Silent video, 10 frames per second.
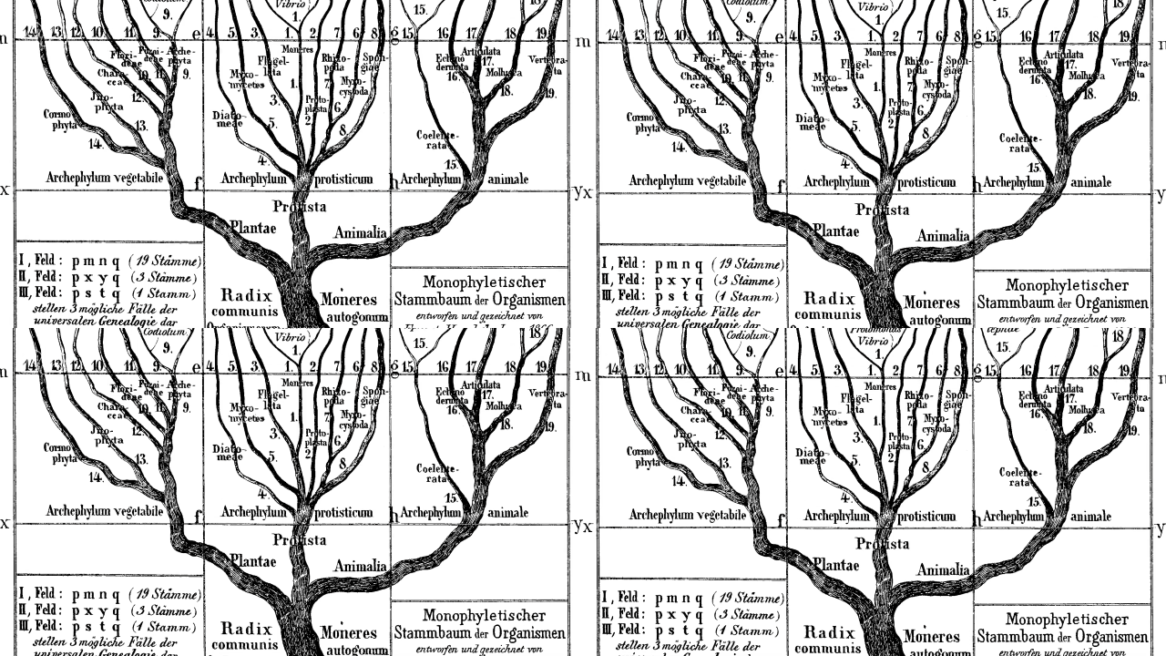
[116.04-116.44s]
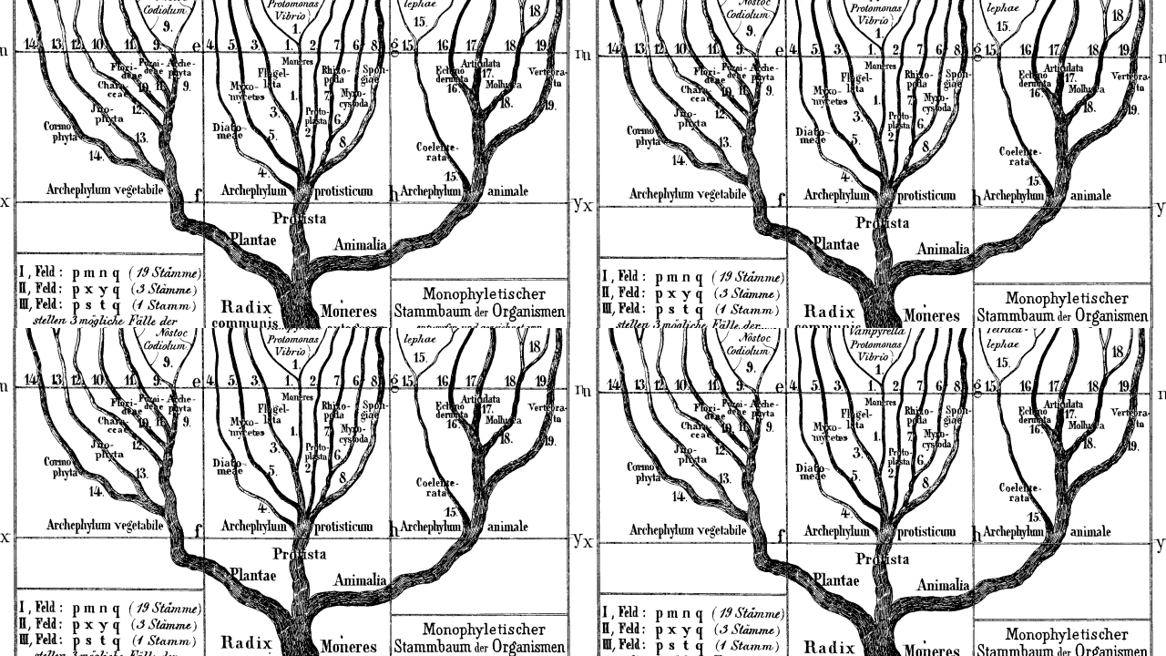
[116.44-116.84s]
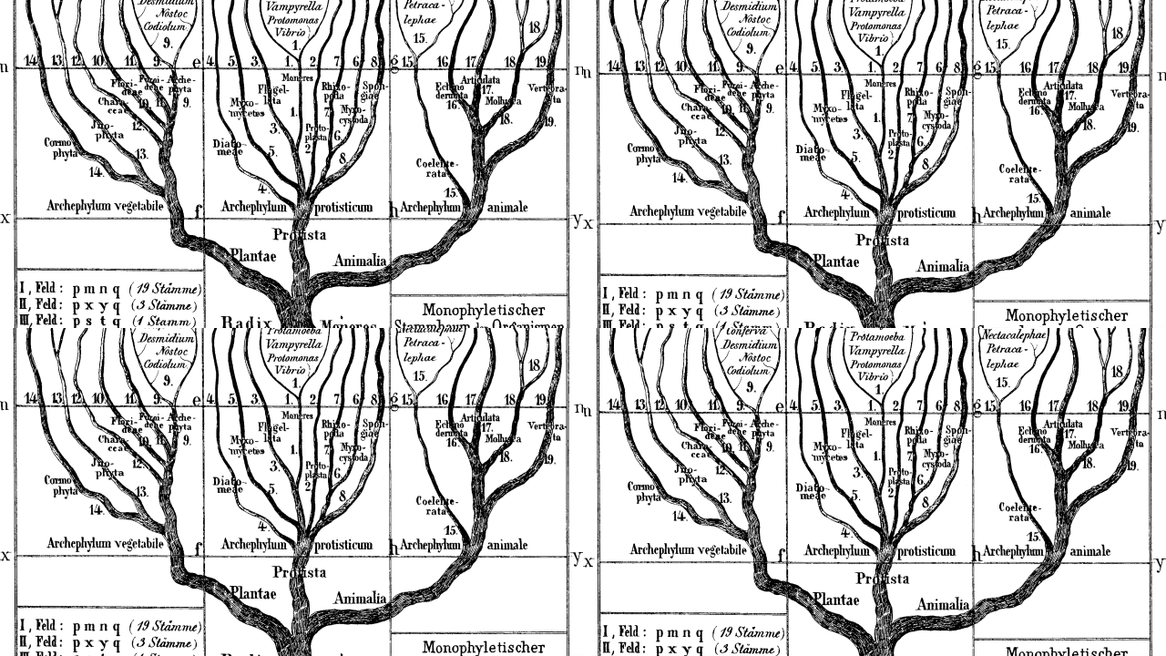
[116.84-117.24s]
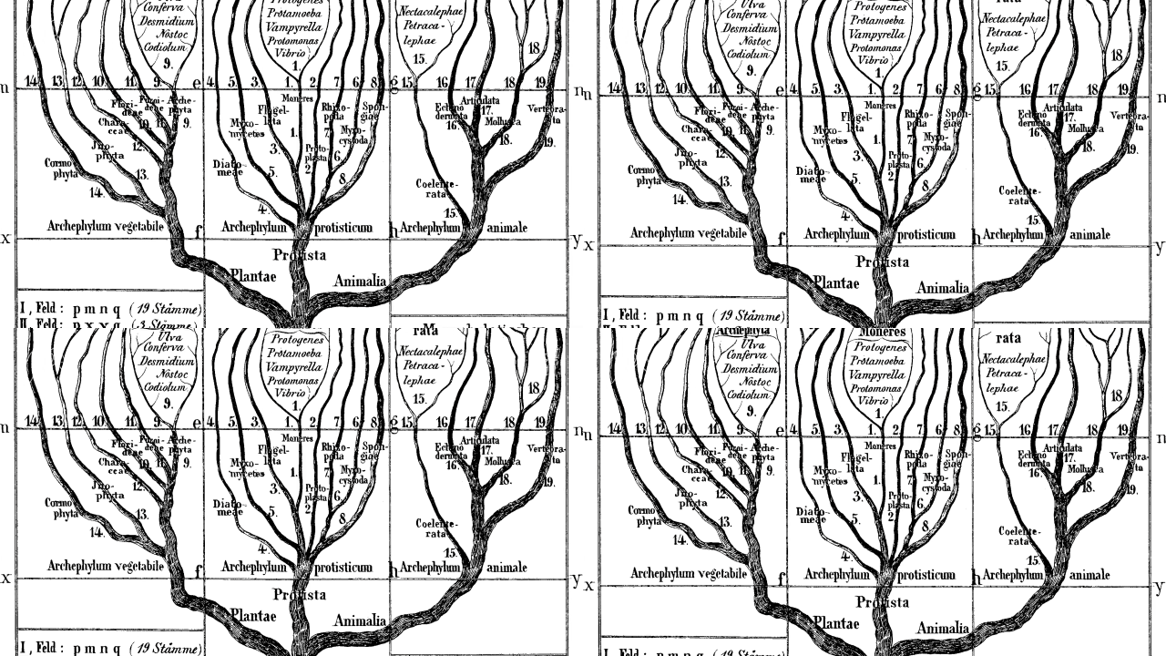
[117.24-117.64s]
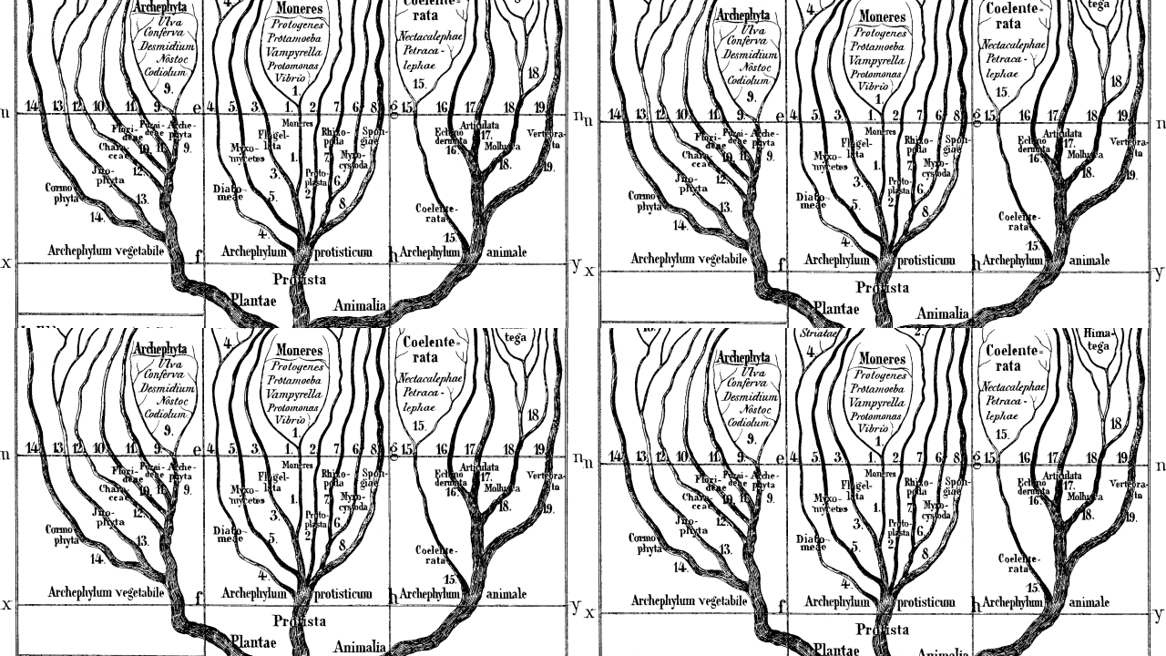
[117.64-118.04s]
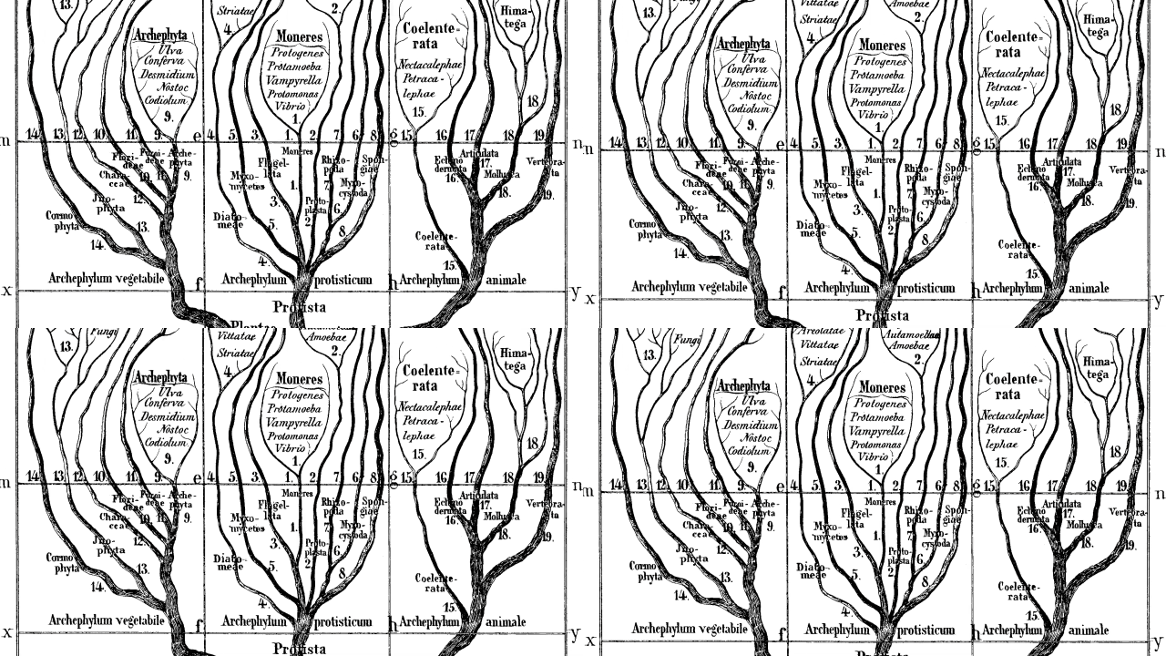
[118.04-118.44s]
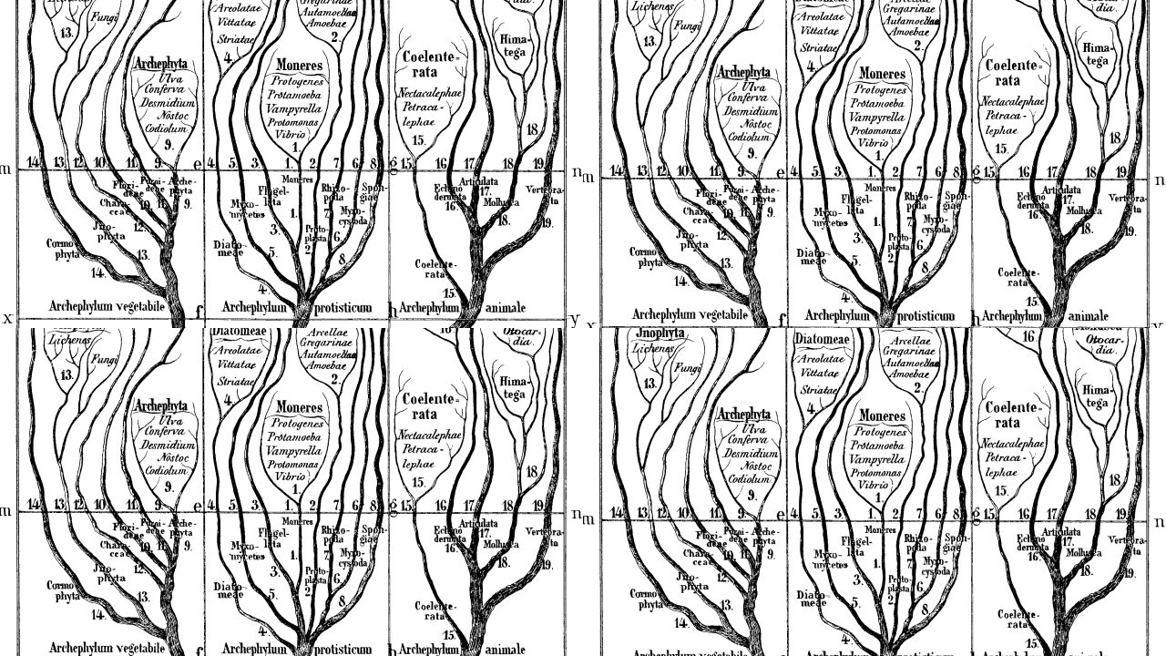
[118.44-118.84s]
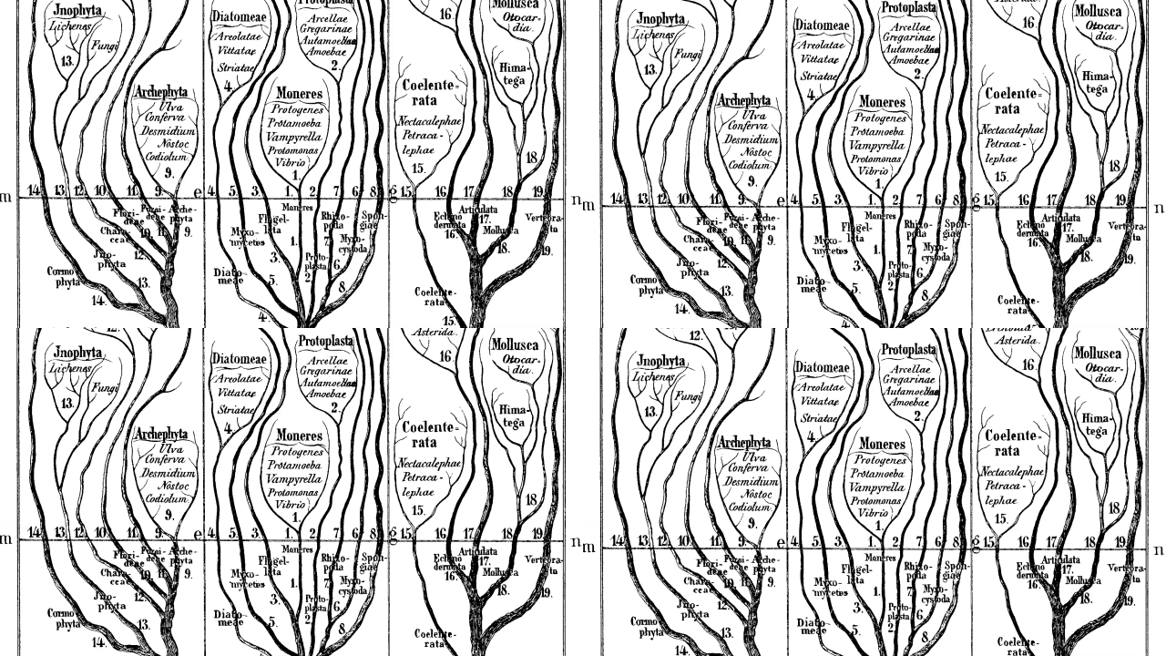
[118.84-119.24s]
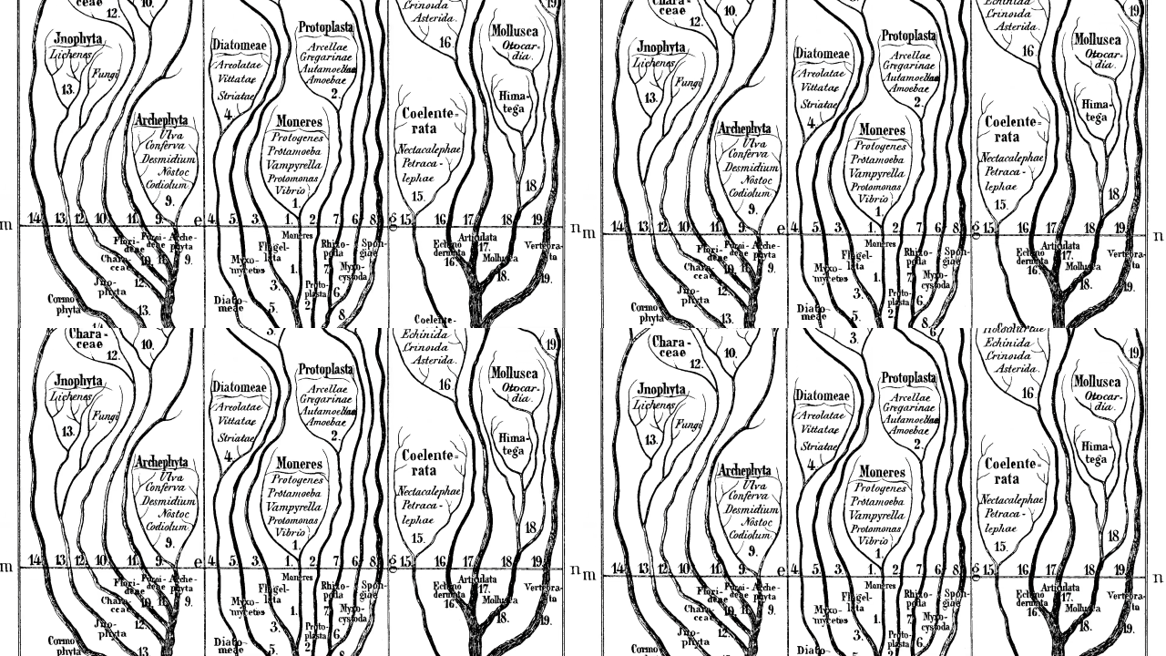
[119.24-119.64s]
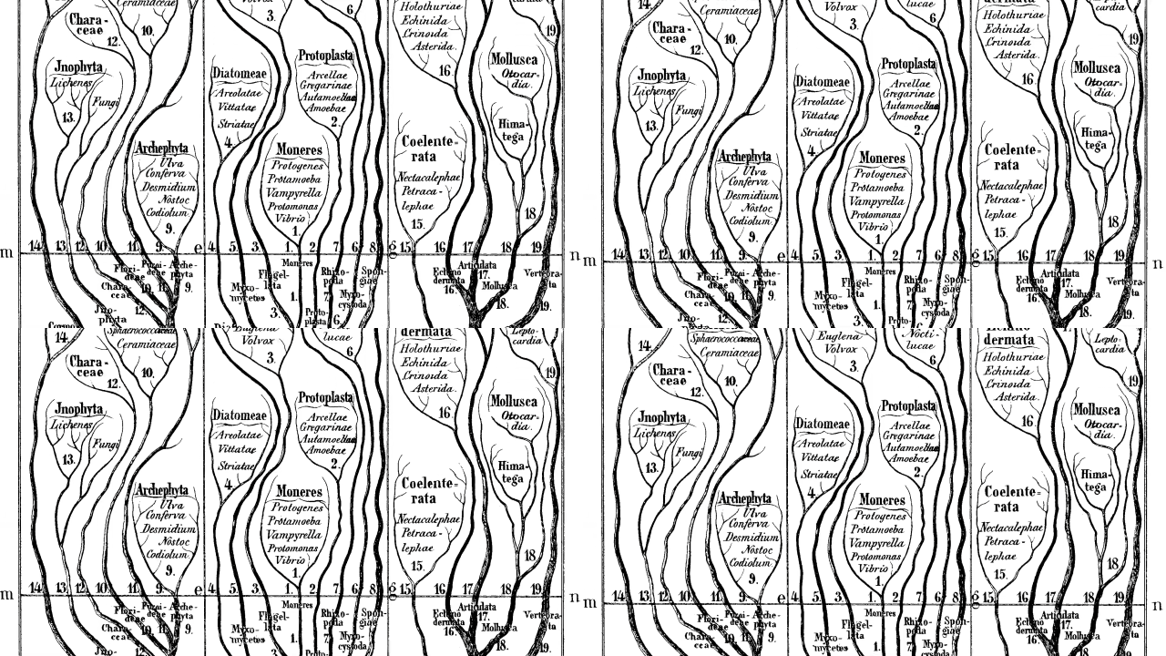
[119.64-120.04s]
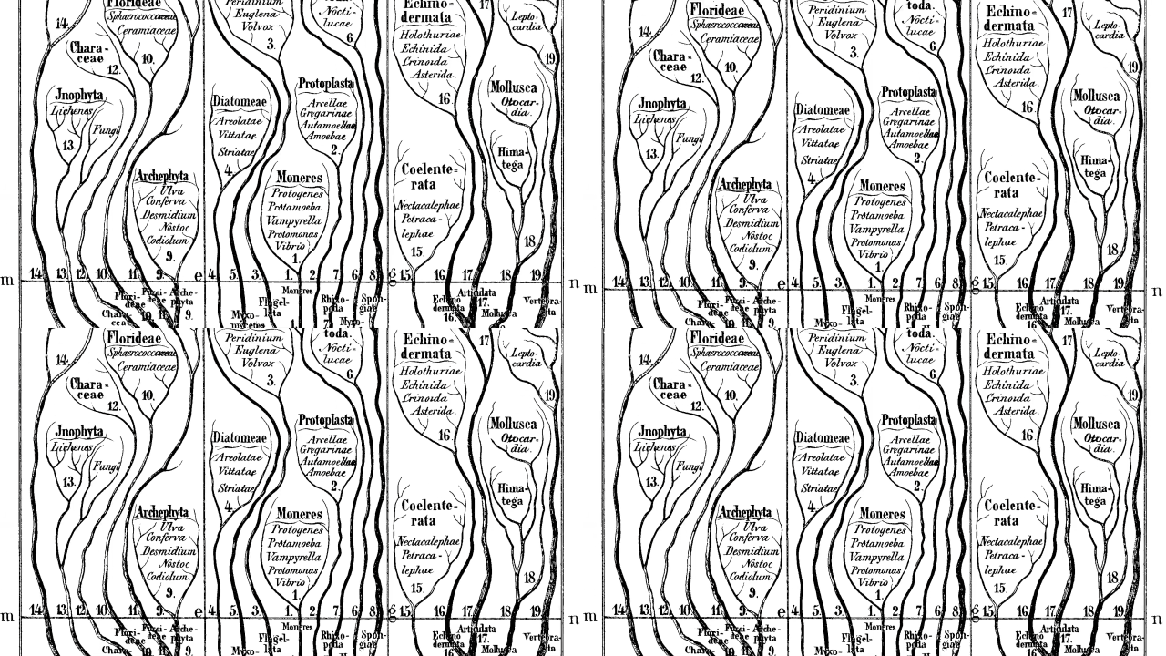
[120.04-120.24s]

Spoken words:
(no speaker visible)